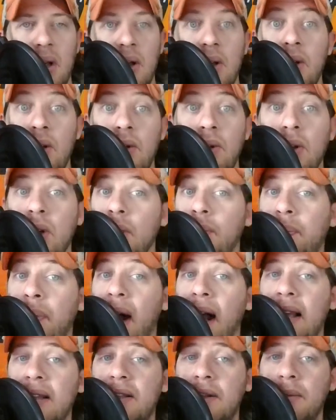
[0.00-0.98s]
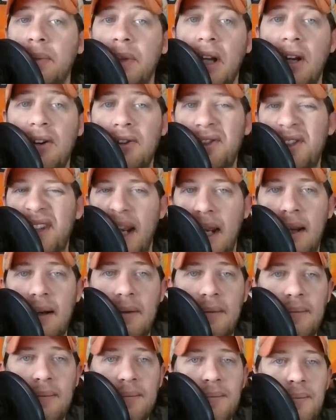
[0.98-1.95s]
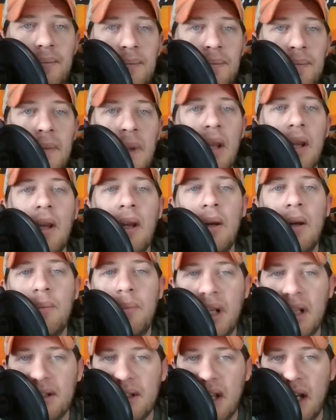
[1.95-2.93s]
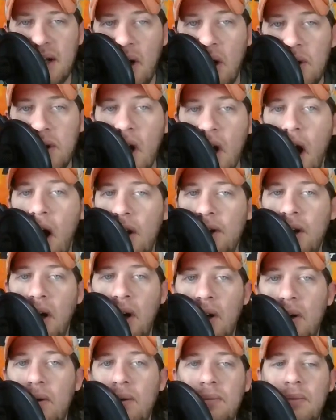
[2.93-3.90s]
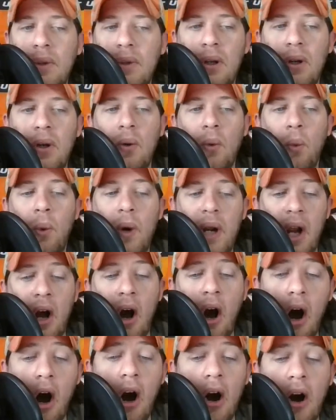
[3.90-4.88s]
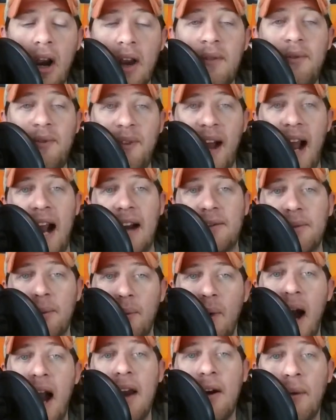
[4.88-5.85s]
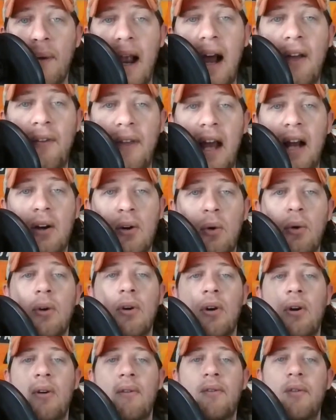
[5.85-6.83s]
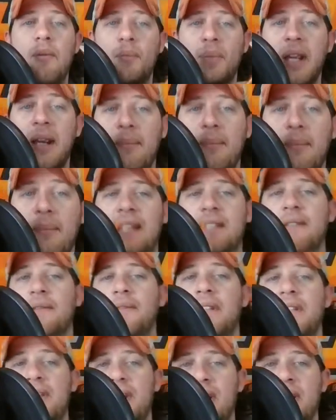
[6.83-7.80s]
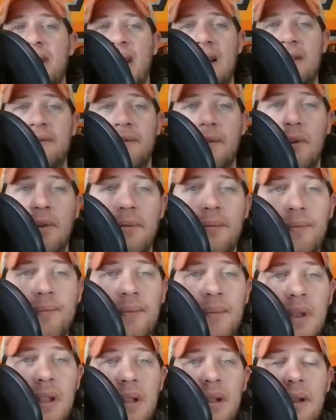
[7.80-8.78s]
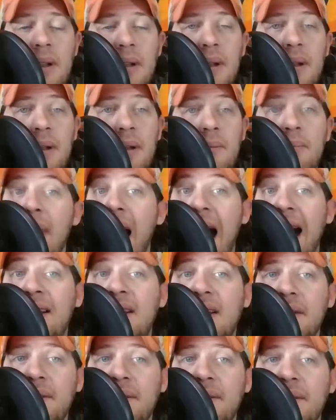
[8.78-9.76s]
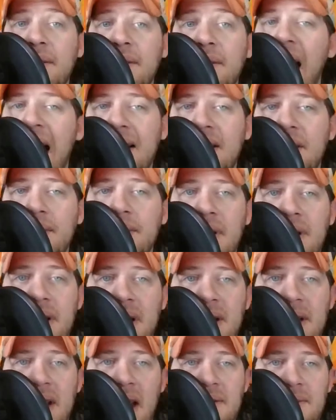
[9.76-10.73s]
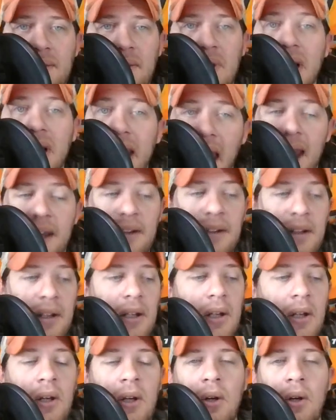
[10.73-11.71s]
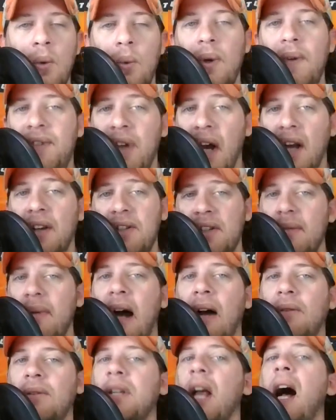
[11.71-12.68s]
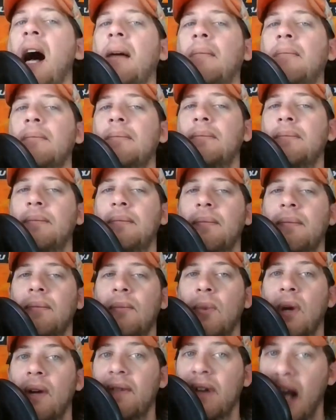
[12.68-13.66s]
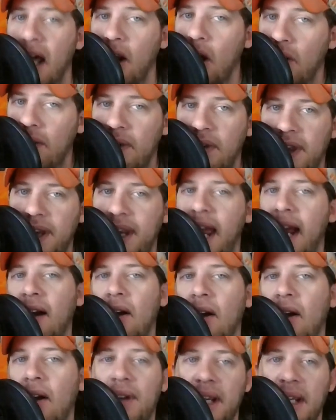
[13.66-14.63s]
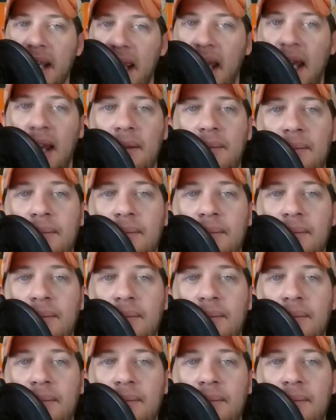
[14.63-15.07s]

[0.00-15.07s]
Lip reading: you could possibly understand, because I know y'all know we are, in fact, right around that corner from being massively successful. Massively, massively successful. Again, we've touched the mountaintop. We haven't got over the daggone thing yet.